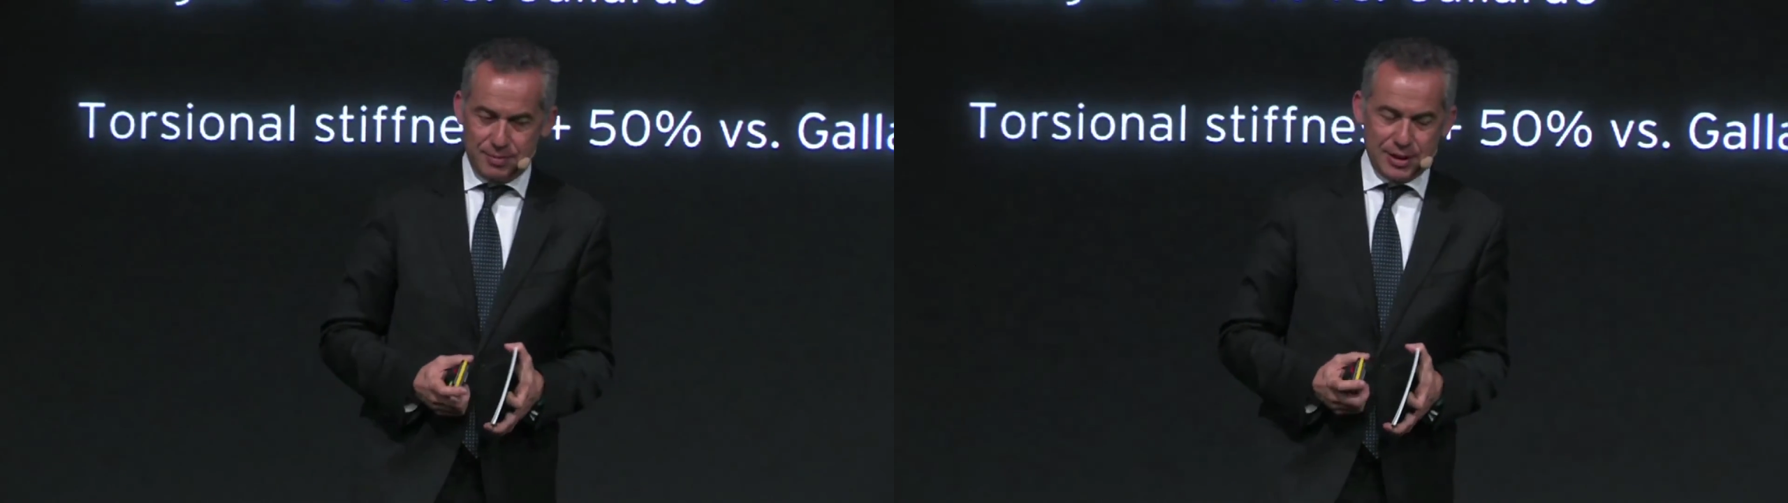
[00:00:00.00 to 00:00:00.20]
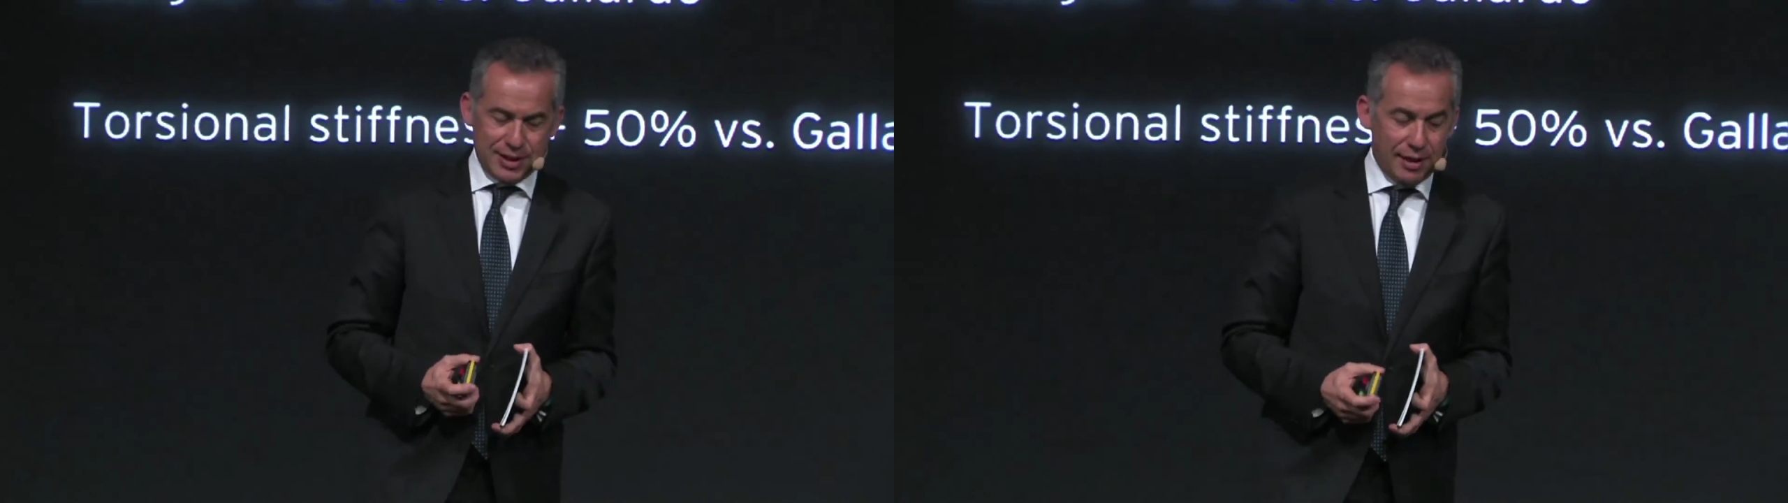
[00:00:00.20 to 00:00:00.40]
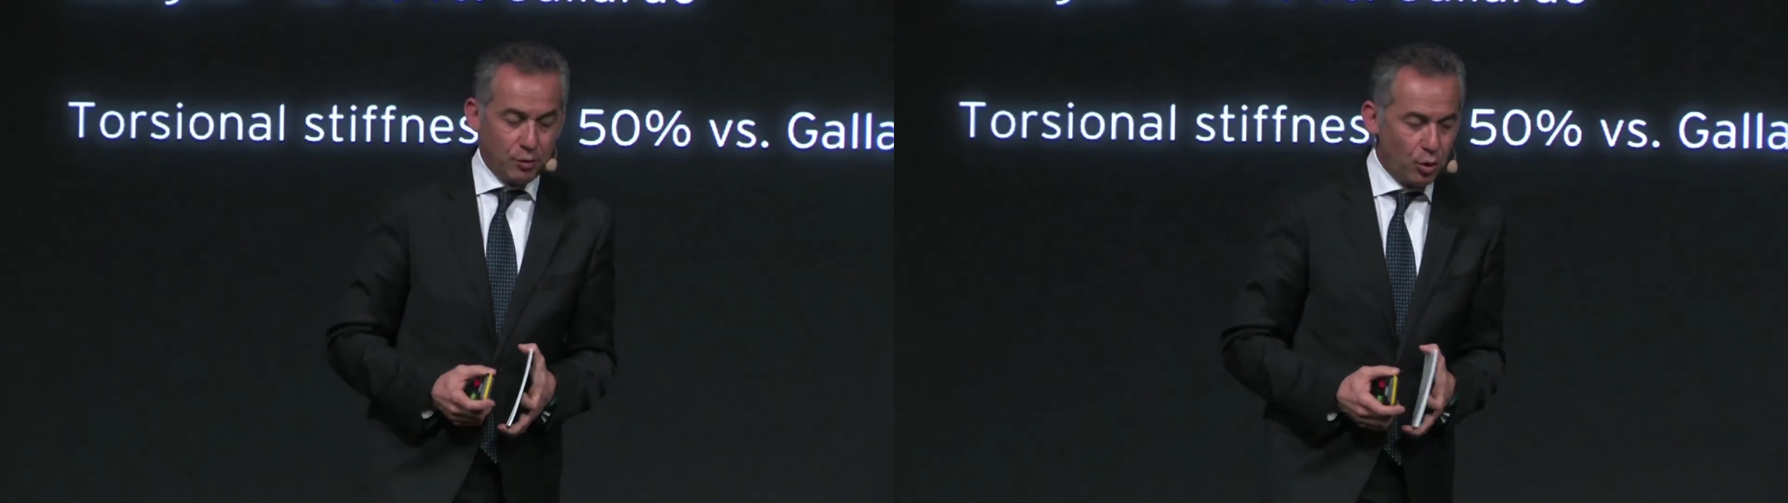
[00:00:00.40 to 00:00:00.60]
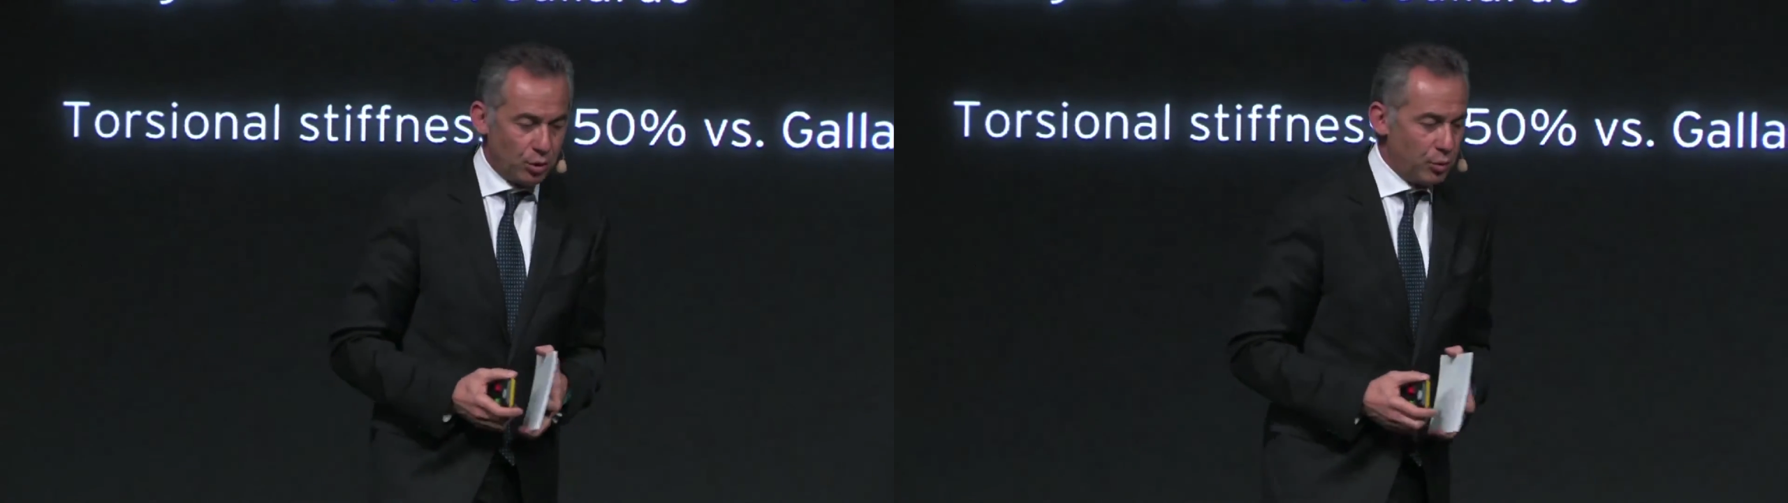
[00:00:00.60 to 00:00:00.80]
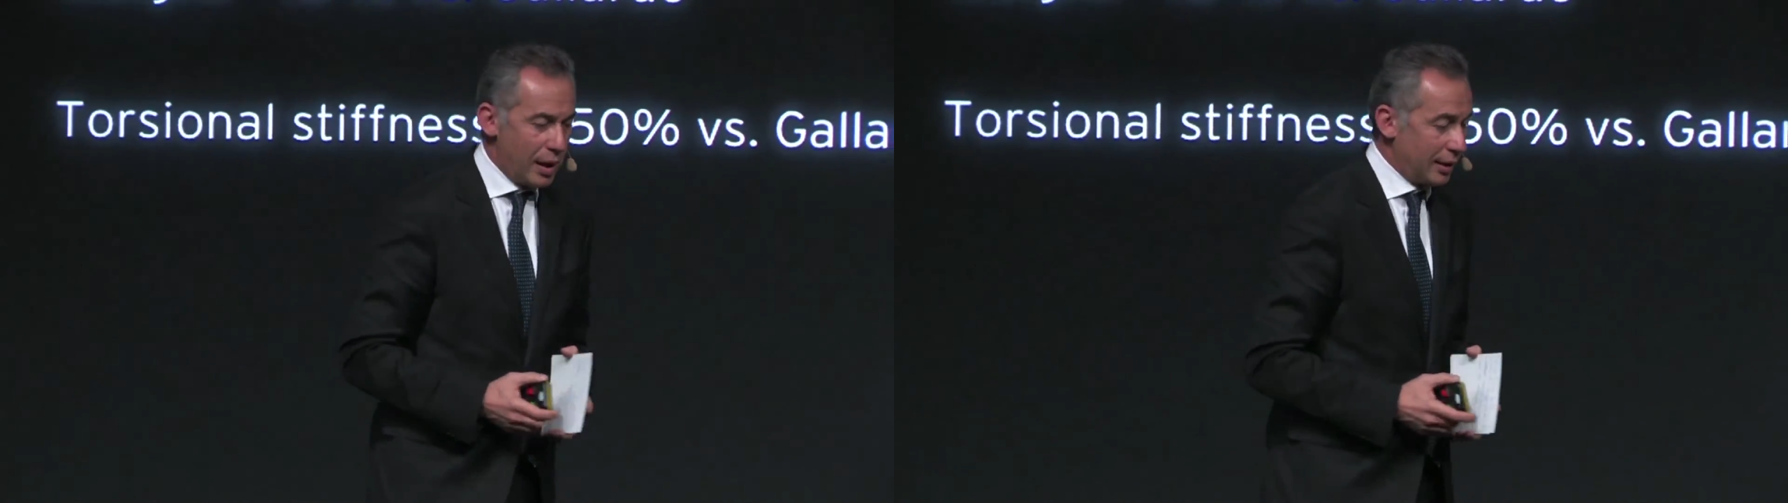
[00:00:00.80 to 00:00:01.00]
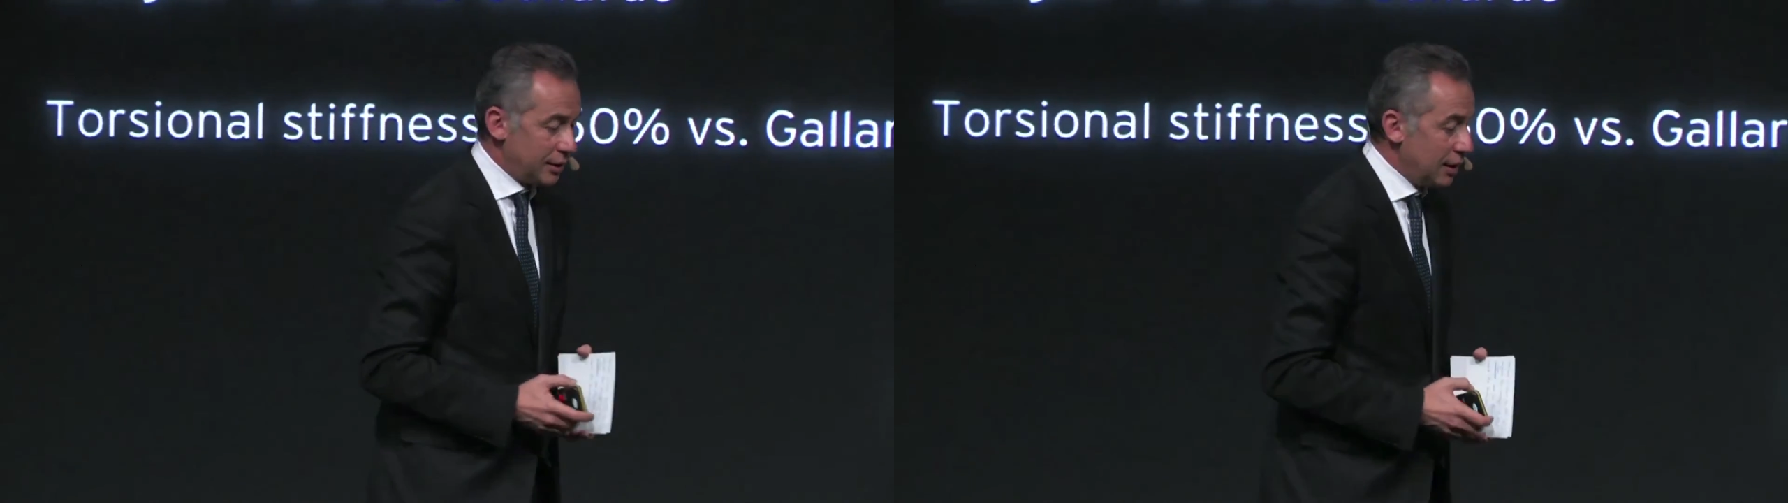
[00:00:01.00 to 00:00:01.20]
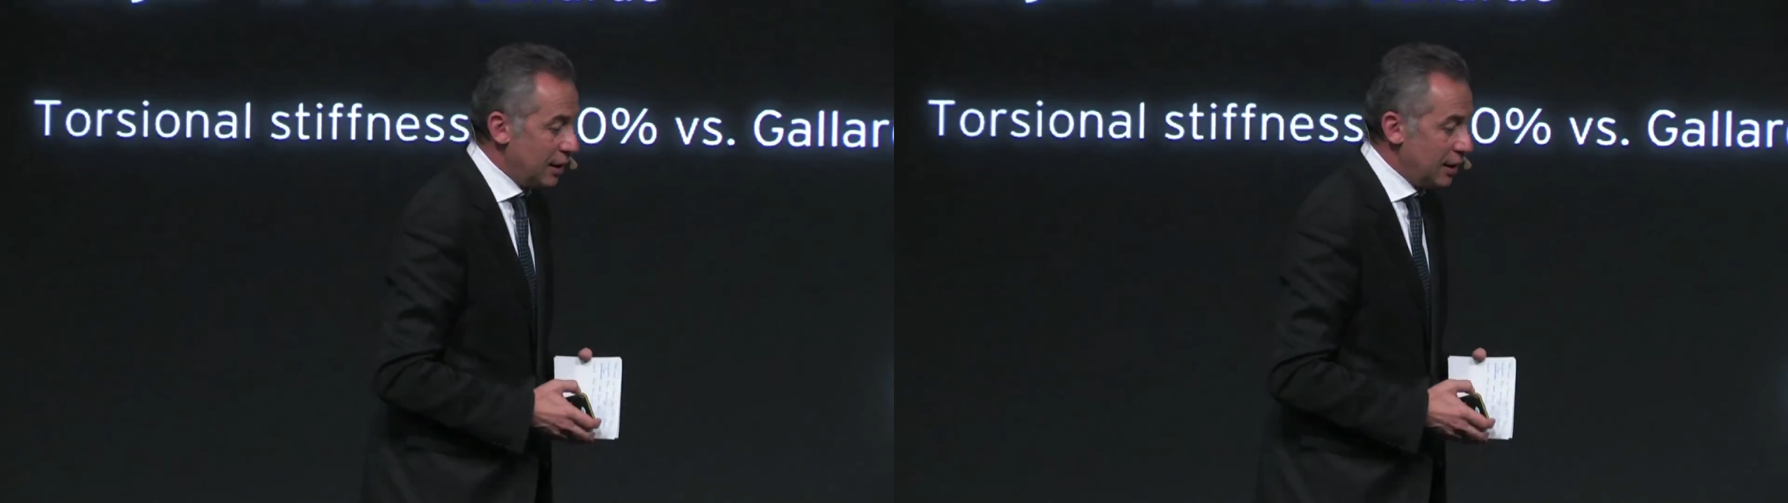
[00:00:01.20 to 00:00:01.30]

be sold worldwide.